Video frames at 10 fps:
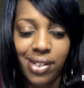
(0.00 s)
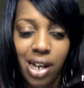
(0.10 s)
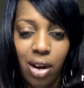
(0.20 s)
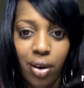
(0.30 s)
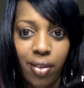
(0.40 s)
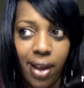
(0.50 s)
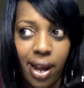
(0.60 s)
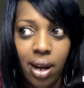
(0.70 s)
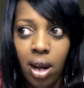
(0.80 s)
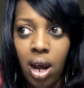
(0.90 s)
her that
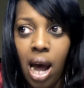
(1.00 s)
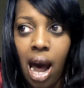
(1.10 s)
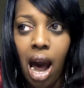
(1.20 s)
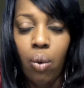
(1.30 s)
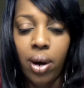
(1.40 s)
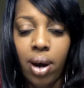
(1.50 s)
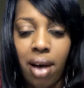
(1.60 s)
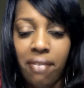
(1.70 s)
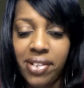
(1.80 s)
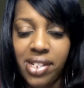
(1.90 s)
our
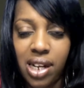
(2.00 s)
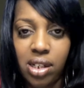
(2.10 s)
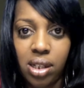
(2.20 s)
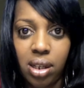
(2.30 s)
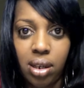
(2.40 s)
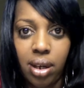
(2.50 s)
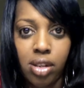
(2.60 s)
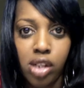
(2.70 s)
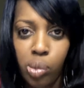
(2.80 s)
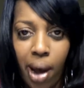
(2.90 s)
conversation
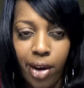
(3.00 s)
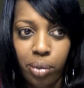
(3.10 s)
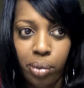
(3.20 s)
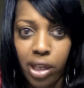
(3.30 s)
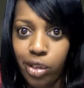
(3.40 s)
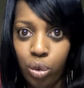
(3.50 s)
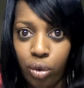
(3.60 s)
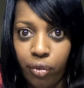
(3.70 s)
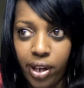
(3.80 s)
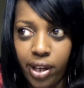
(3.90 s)
inspired me to do a
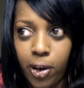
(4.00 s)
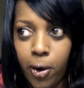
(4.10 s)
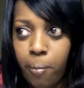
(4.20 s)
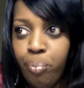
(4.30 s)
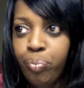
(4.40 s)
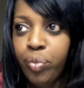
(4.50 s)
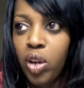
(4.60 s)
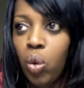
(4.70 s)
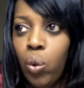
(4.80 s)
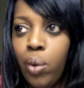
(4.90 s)
video.
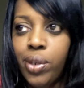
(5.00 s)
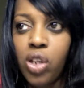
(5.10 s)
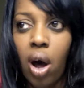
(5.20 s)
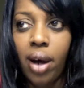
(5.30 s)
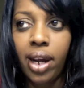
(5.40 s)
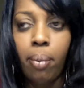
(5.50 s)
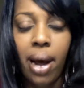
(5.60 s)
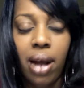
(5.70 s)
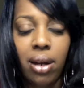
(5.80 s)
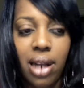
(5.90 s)
We were talking
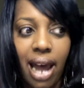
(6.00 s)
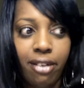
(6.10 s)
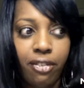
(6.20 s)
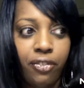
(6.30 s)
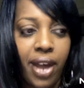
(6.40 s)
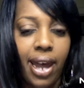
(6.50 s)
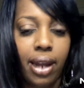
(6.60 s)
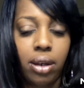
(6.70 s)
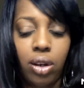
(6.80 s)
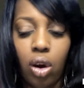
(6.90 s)
about life, and
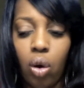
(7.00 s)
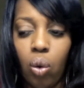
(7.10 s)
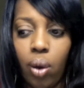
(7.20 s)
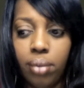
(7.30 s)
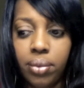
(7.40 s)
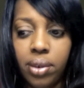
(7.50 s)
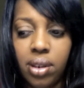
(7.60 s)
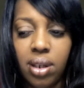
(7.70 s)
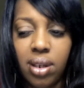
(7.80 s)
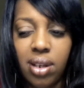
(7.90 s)

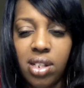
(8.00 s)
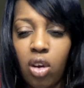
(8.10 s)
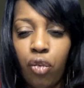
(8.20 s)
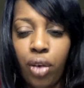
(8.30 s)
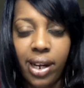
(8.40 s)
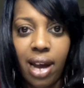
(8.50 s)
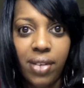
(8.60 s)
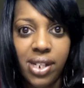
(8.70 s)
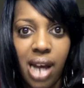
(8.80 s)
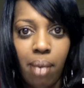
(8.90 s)
it's so funny. Every
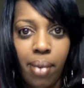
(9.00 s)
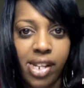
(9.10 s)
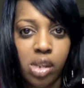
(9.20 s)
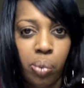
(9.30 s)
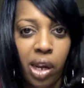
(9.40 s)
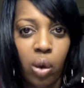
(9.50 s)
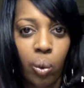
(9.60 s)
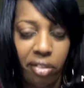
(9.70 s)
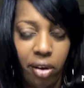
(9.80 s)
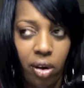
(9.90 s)
time I speak with
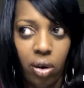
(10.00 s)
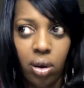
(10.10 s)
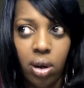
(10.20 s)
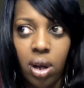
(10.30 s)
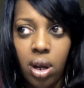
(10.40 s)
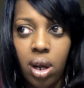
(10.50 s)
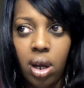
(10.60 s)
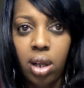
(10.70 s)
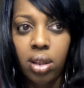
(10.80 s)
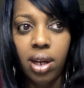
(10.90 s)
her,
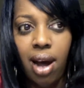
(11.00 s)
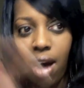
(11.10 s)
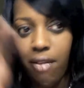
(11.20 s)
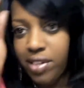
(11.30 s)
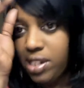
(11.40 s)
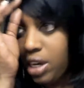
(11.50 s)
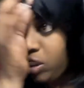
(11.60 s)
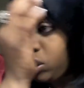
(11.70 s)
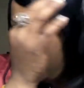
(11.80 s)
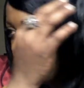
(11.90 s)
the
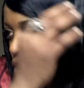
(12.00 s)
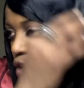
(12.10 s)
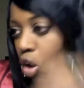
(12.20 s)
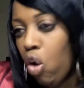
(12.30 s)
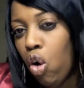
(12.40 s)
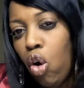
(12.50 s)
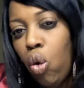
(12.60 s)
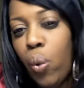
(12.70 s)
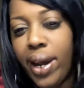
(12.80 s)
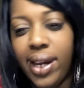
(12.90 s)
conversations are
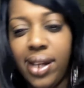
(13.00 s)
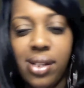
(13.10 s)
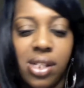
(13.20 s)
always